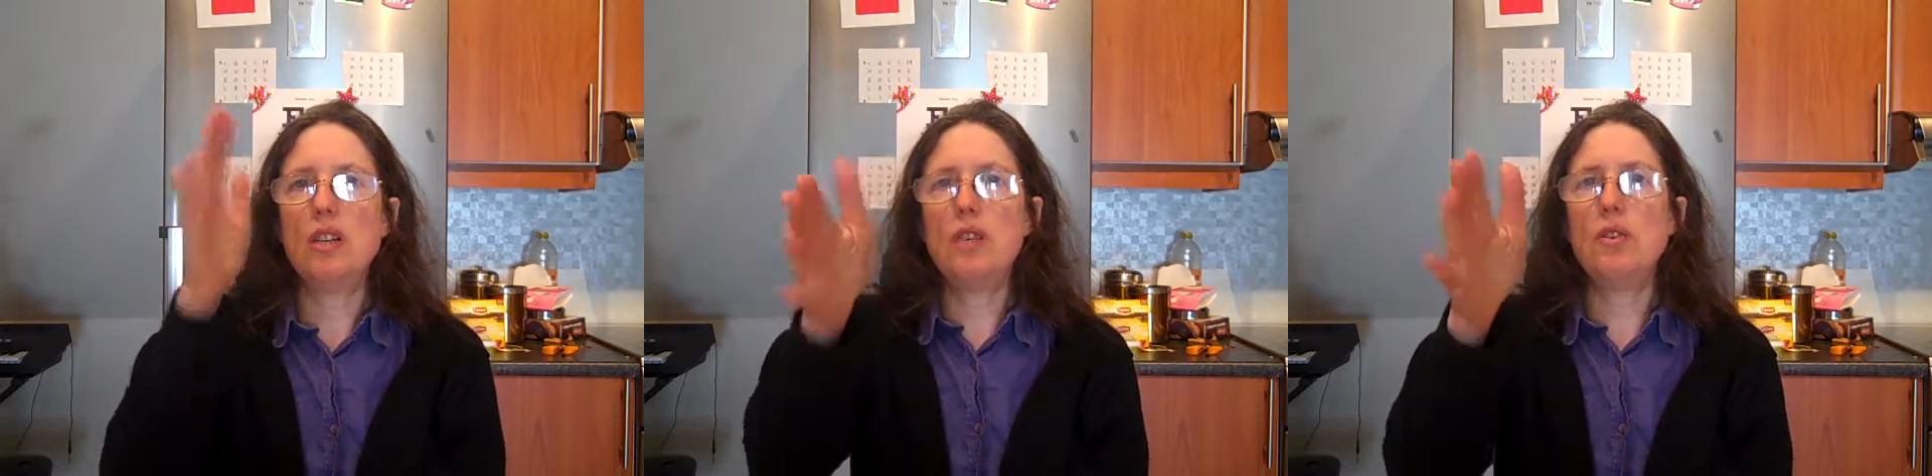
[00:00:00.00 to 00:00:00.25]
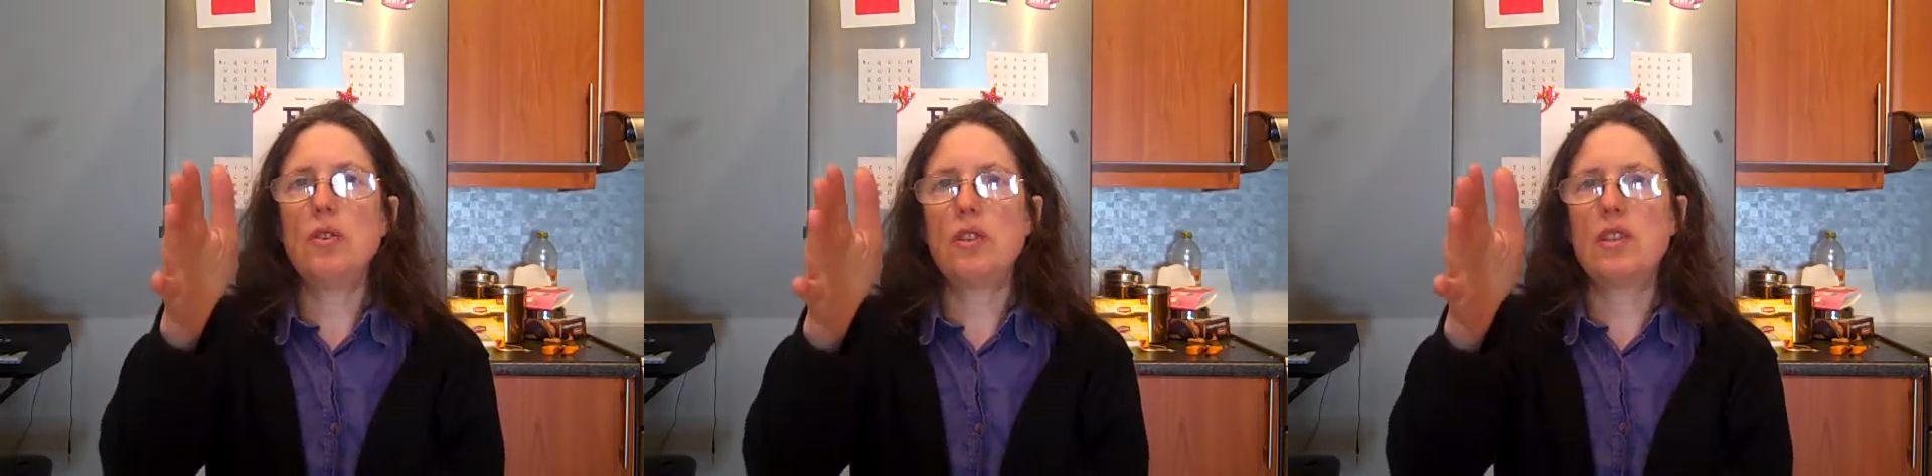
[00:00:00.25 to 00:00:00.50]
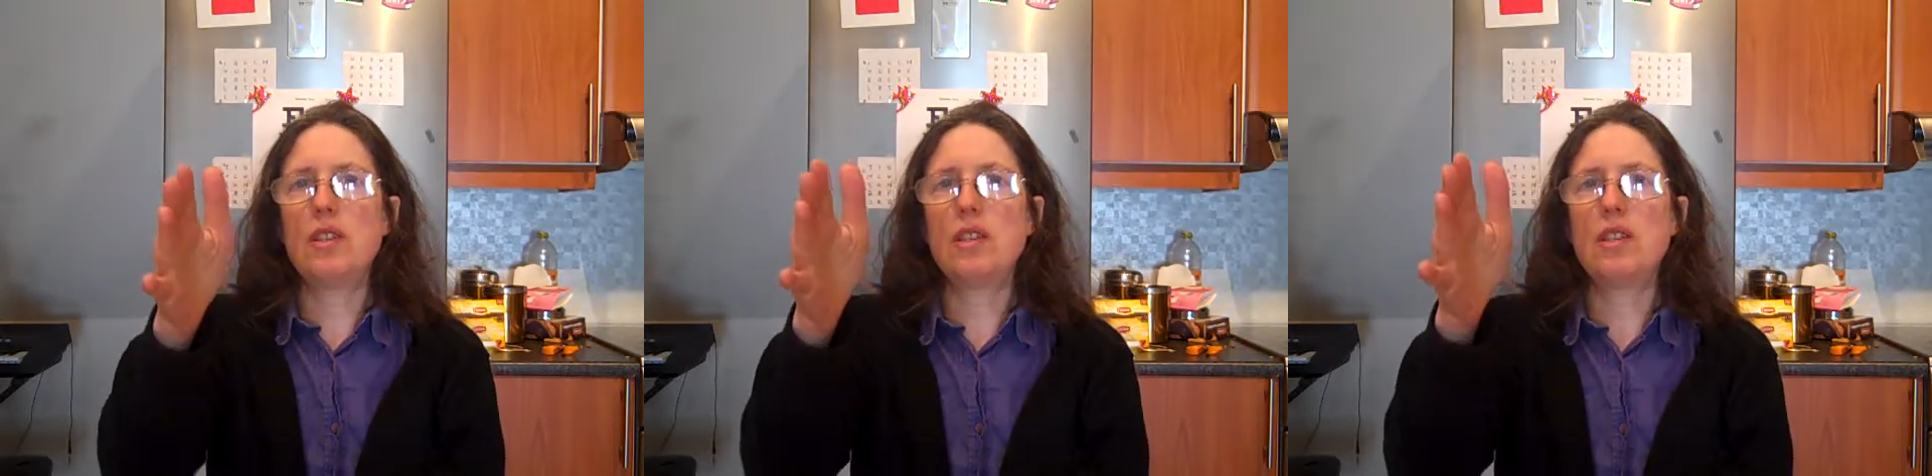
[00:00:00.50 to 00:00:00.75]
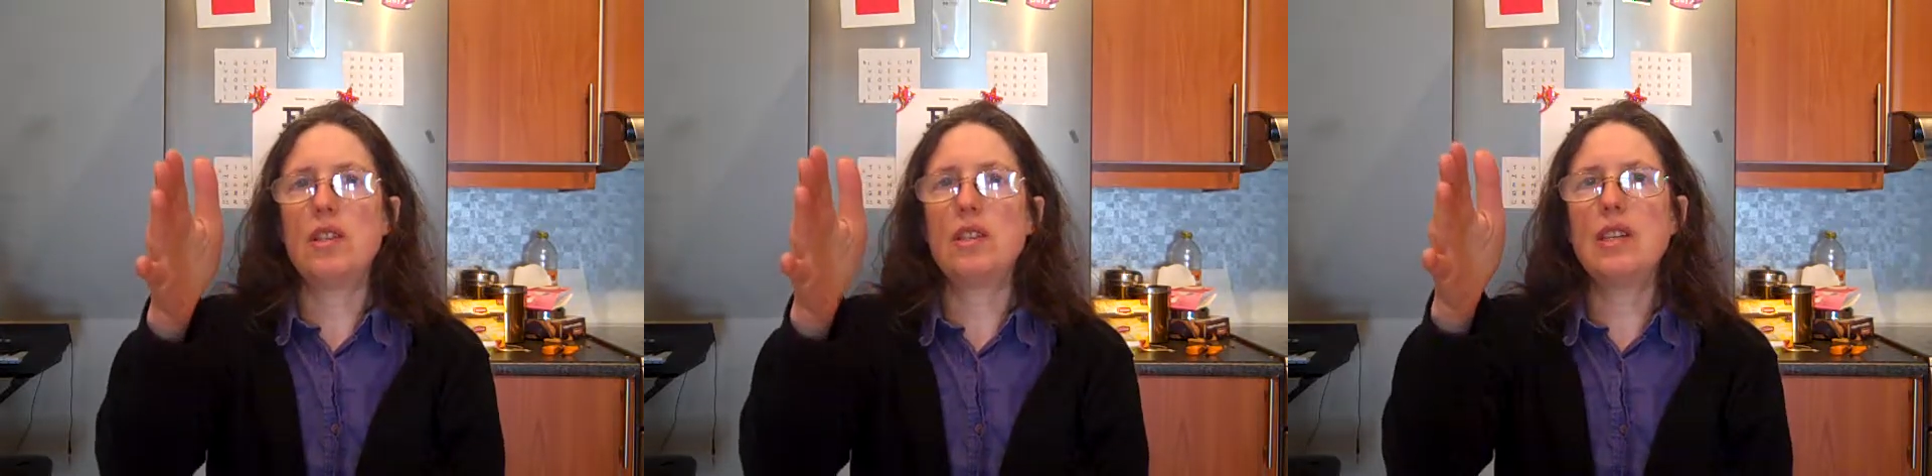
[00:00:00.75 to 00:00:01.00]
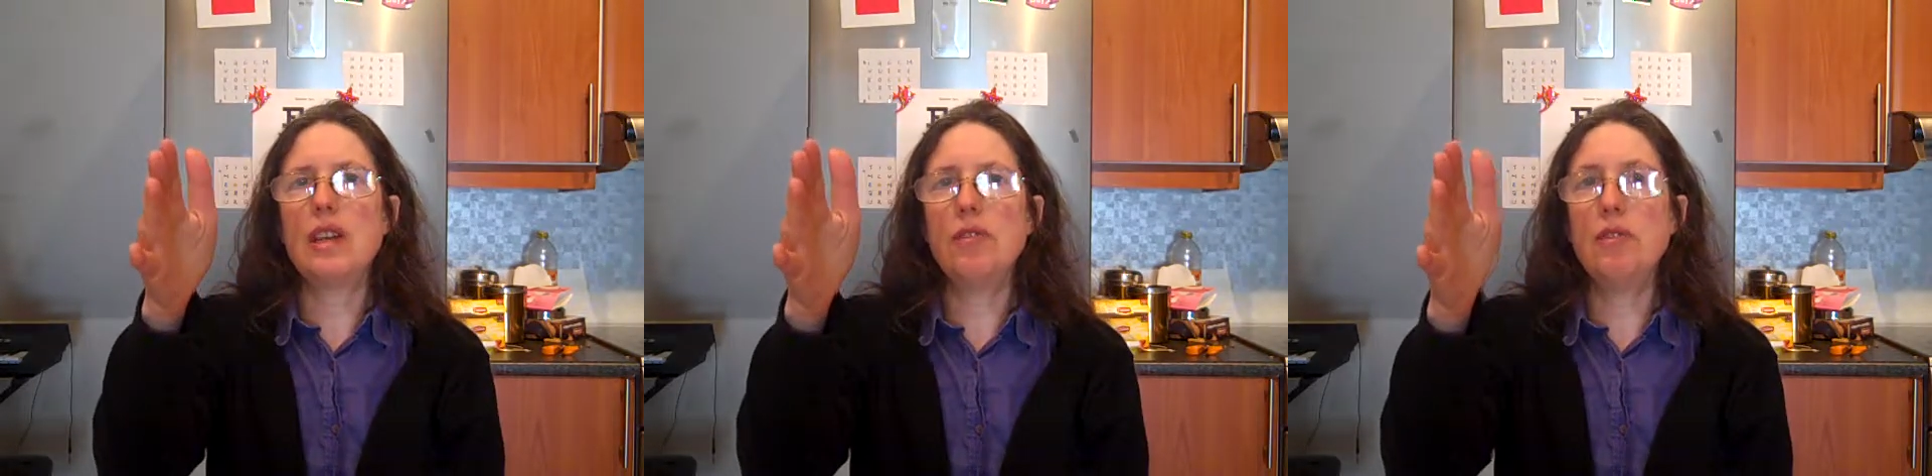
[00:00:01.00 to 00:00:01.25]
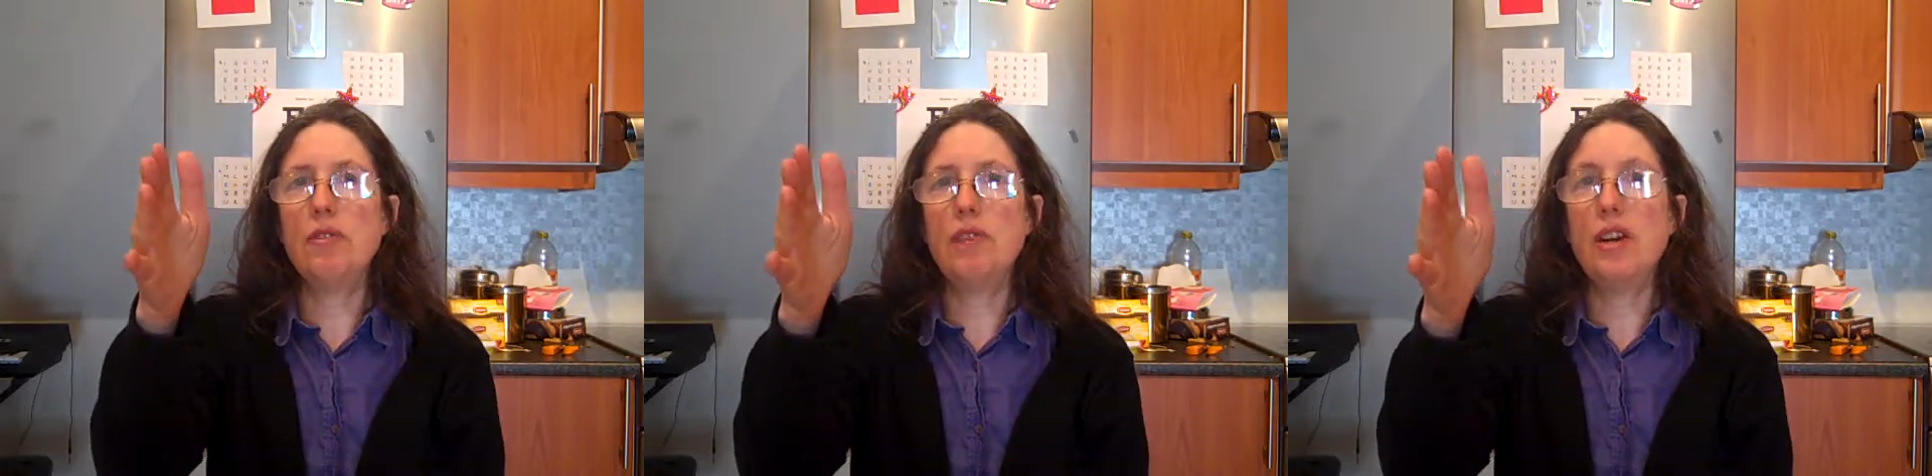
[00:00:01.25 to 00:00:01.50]
looked
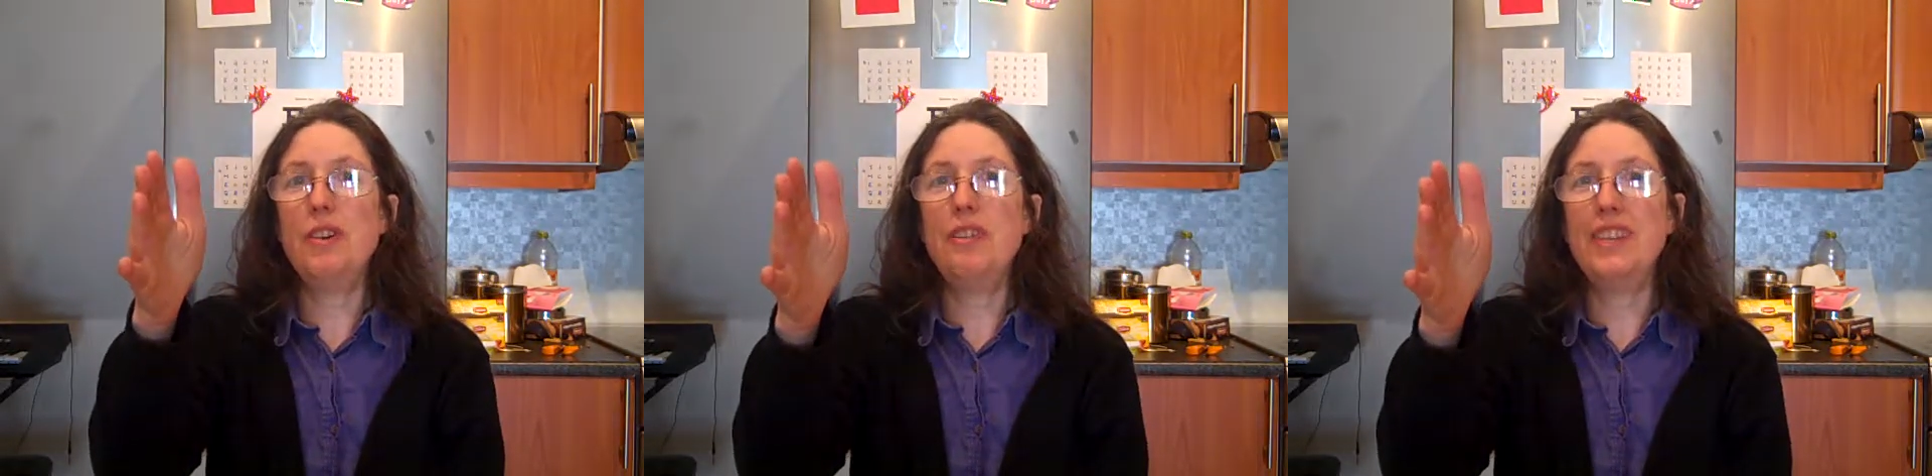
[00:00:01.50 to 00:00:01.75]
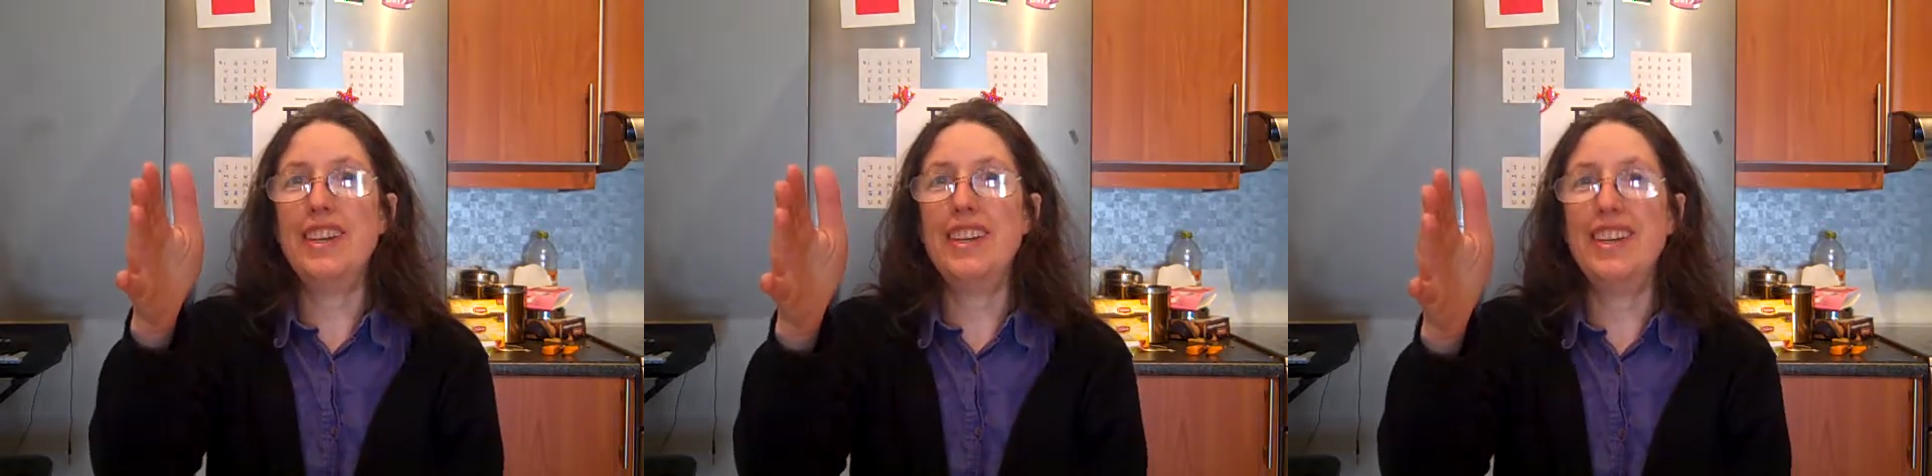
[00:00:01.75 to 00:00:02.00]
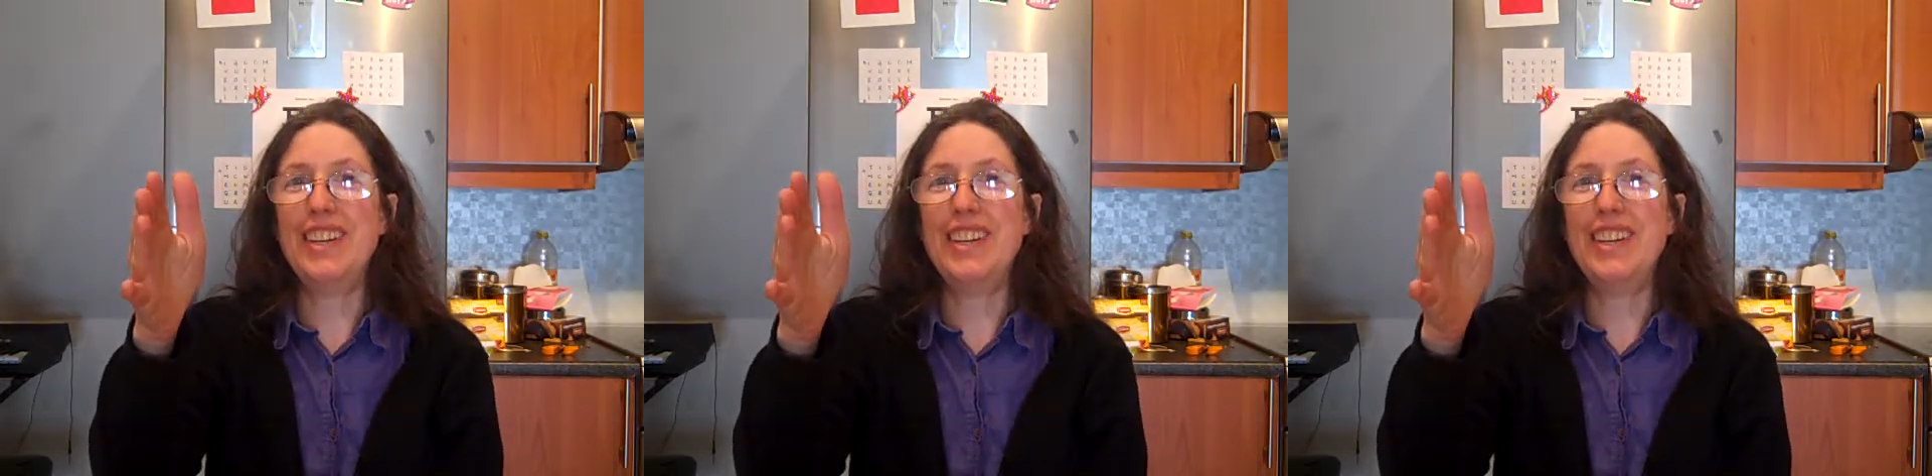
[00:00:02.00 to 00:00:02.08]
down the road